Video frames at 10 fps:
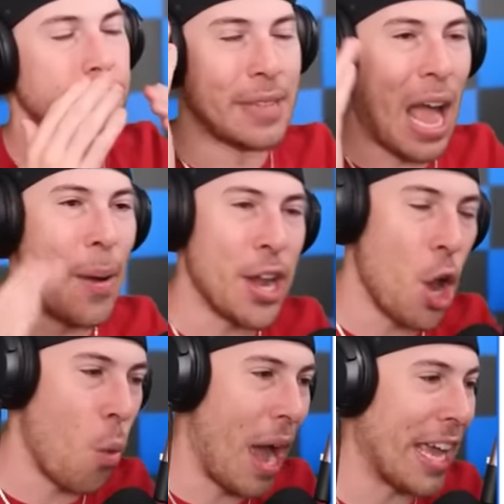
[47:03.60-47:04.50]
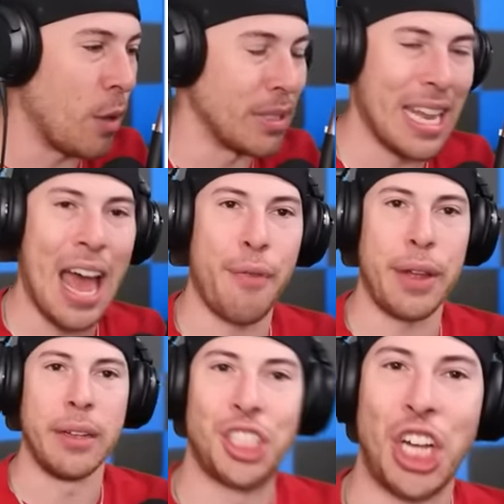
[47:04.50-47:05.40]
Now I know why he was laughing.
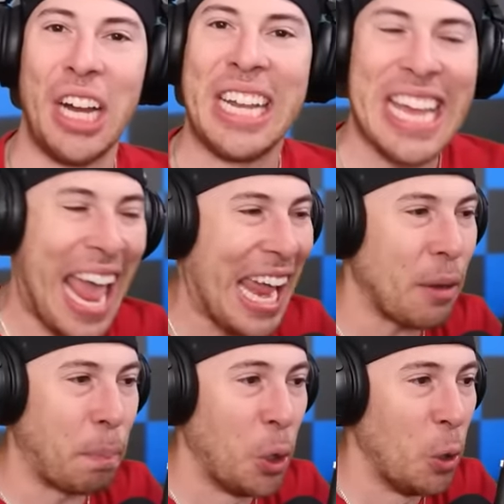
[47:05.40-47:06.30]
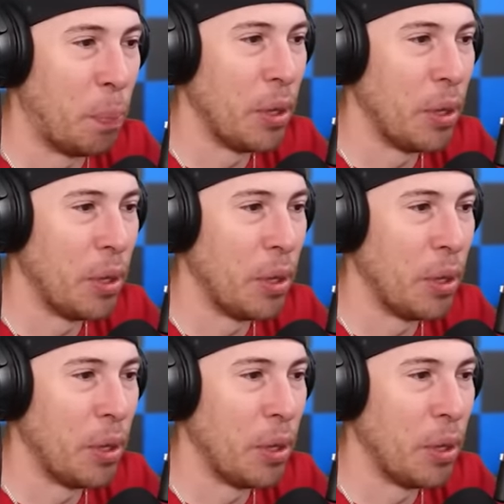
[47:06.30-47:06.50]
Ssundee ate poop.